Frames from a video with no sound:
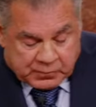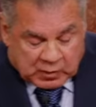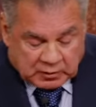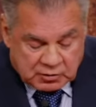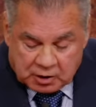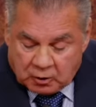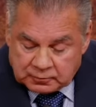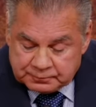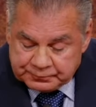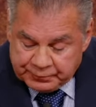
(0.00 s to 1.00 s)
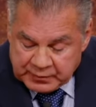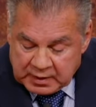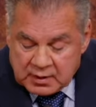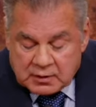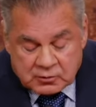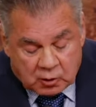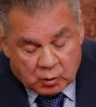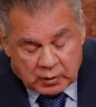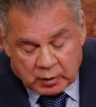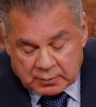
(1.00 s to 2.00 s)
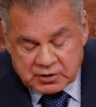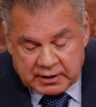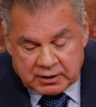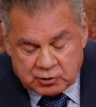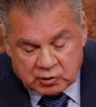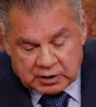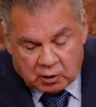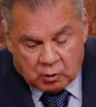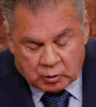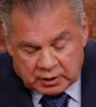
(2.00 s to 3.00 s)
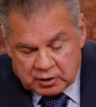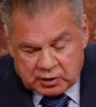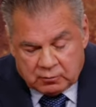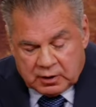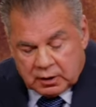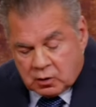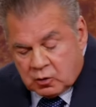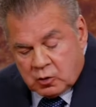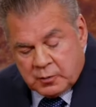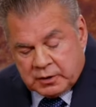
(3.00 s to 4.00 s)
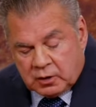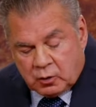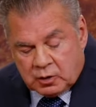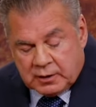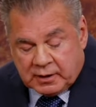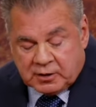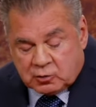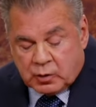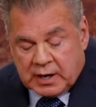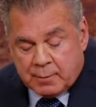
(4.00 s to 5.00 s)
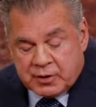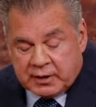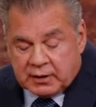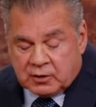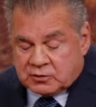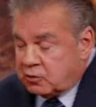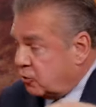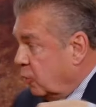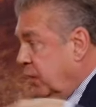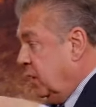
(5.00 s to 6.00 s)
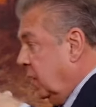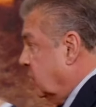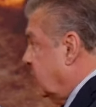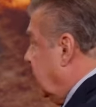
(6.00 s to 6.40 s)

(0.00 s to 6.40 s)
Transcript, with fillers: So. So what I'm saying is, you get older and you get ready to go home, and the Lord, and this is what I'm thinking because there's going to be tears in